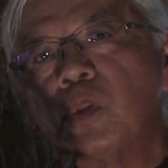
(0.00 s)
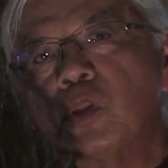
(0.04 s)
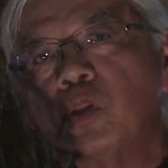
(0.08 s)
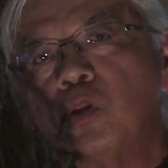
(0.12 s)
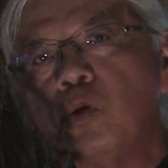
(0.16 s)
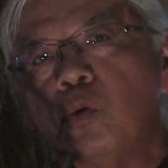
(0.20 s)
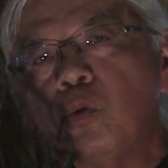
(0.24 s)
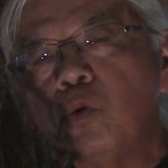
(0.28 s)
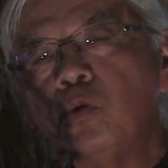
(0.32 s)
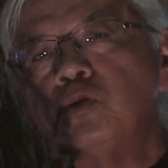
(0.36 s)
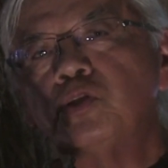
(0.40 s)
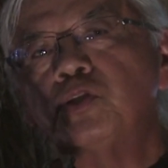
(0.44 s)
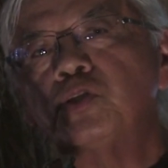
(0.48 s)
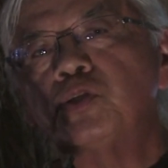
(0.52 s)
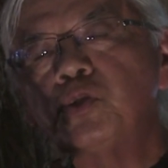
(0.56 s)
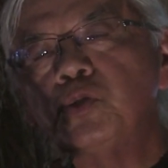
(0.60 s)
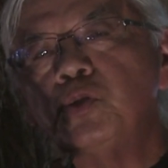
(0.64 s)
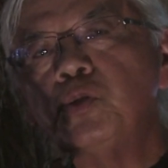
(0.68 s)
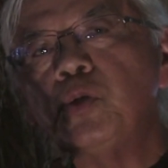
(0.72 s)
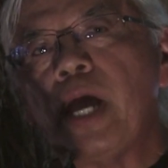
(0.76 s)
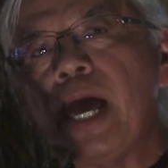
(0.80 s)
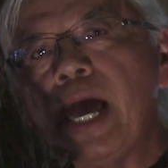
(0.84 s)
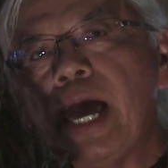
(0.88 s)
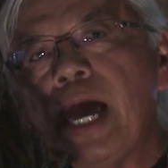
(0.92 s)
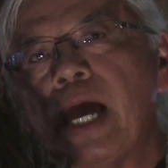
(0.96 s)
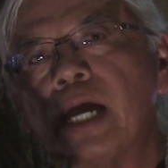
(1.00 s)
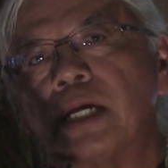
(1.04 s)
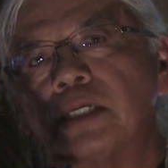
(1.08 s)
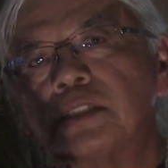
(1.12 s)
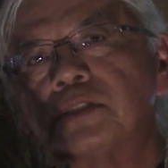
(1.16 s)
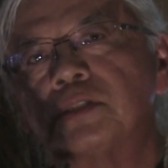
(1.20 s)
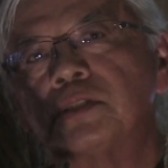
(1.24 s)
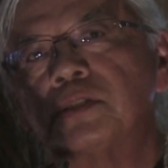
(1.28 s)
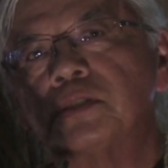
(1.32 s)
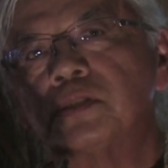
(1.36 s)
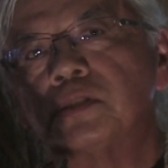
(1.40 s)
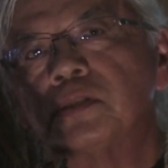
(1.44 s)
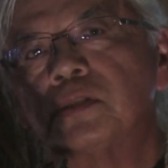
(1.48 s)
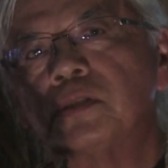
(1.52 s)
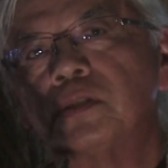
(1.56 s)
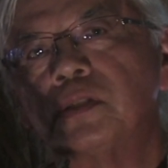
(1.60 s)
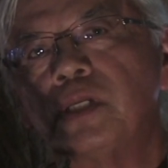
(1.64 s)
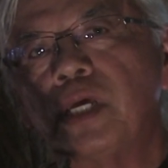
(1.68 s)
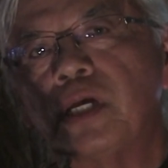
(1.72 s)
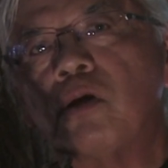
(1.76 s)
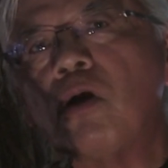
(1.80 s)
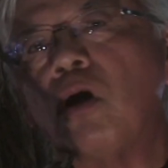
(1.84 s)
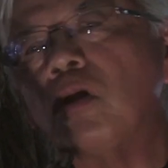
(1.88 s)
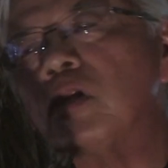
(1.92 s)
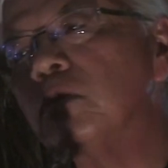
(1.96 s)
those two acts,
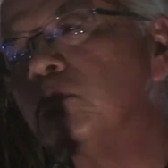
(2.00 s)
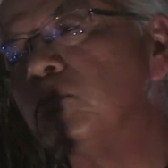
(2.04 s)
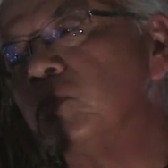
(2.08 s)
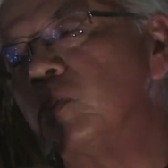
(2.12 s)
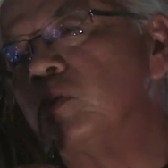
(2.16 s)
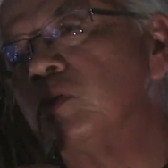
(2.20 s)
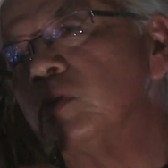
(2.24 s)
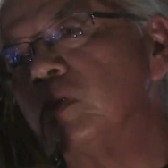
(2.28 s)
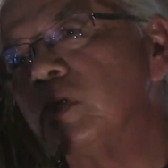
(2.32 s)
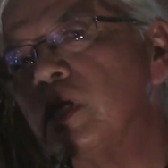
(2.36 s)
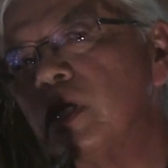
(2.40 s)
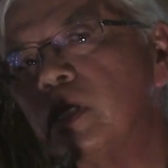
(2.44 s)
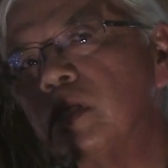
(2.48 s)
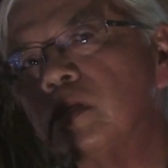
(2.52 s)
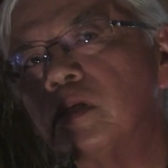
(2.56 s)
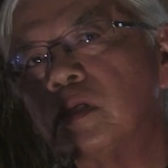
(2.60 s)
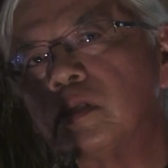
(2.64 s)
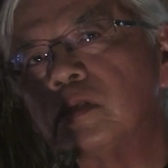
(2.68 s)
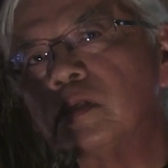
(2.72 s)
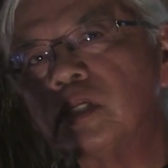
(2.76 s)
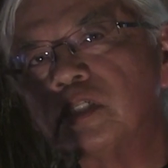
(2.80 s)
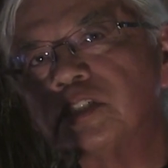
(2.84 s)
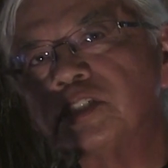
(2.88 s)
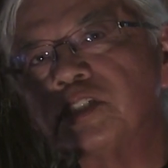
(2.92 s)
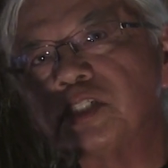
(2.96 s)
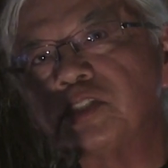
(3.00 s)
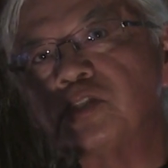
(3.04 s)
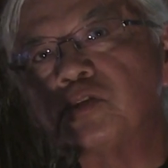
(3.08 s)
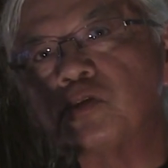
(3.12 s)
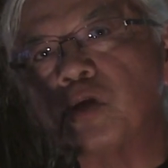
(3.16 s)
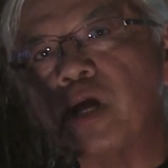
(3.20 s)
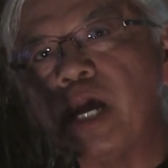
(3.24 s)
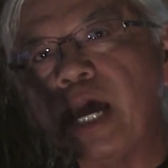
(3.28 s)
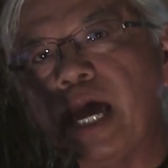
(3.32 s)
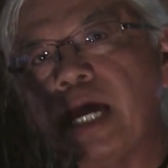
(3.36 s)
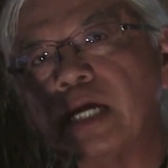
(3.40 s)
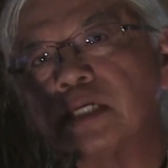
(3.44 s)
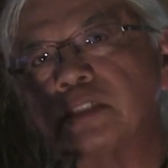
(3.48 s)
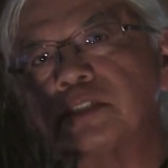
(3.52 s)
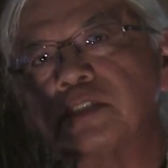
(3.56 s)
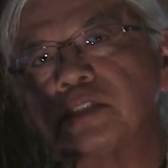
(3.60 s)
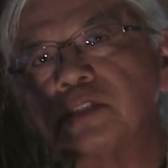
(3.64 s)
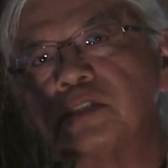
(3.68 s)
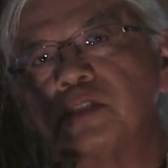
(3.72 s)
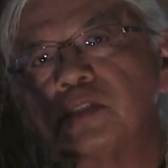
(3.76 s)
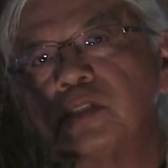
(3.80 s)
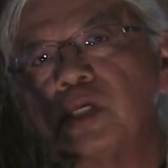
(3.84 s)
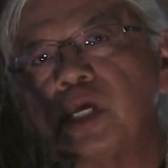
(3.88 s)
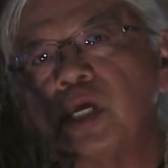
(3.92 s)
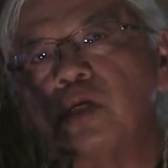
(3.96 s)
they call them the sister
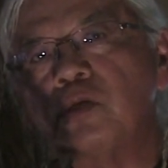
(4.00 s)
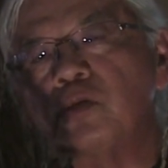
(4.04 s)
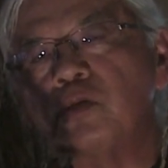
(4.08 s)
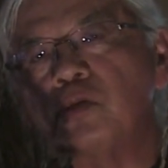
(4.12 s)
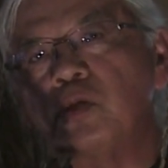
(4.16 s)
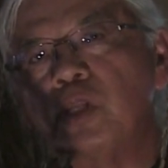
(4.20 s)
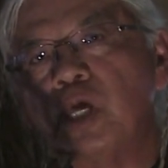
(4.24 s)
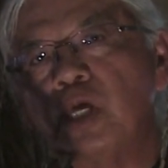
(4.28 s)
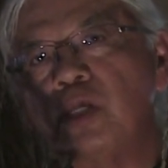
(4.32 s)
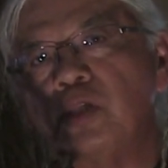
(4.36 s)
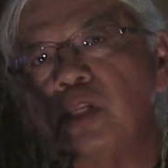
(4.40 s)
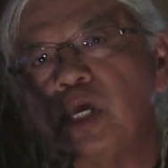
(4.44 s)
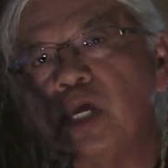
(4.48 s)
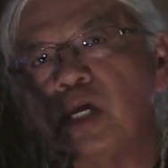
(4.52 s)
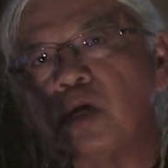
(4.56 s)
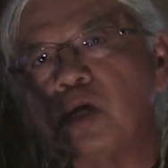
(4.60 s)
acts. They